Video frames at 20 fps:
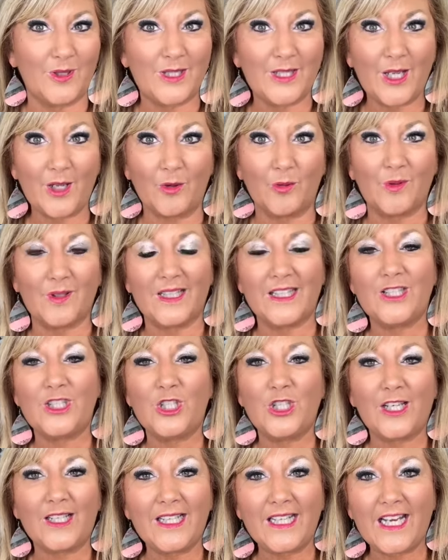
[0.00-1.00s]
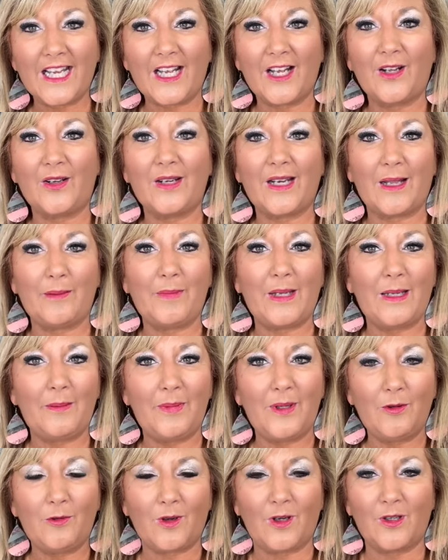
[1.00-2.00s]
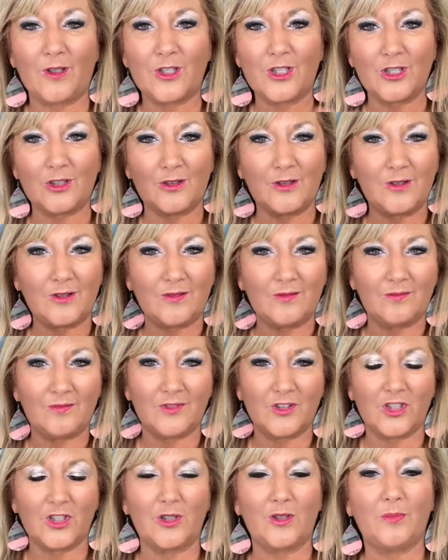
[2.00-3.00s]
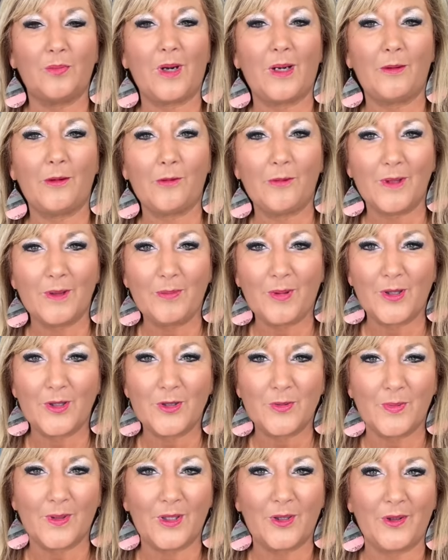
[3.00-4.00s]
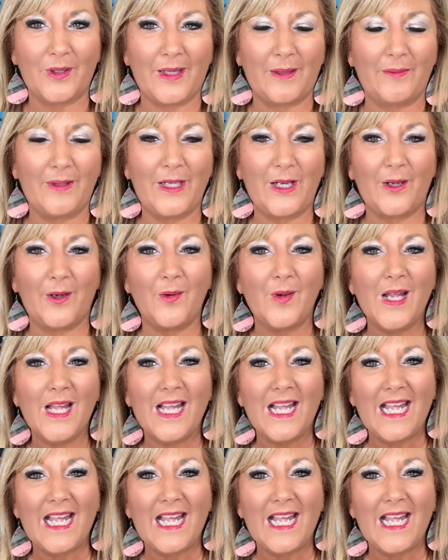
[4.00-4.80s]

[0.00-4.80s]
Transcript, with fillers: So let's check it out. I may be wrong. She'll she'll probably post below and let me know.